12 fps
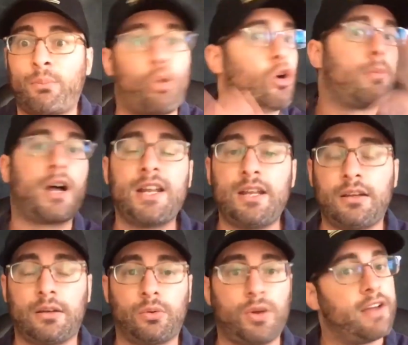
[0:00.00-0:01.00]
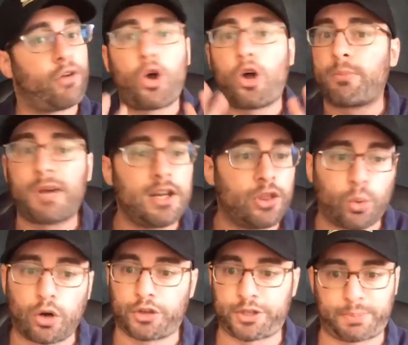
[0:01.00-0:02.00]
more money, we have all the money in the
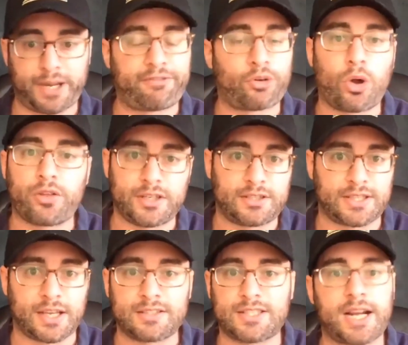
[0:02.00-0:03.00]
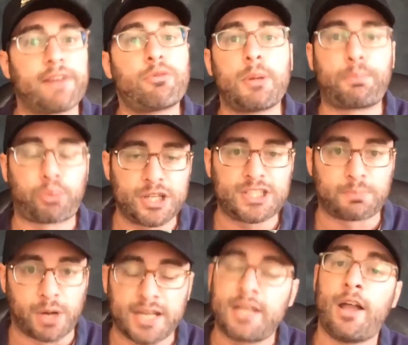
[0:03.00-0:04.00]
world to pay for all these things. The government prints
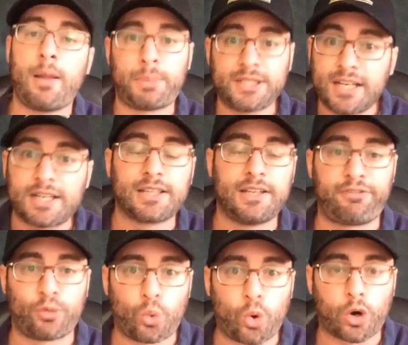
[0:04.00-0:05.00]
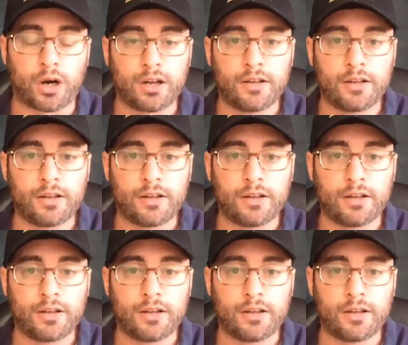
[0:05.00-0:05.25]
money, particularly for war.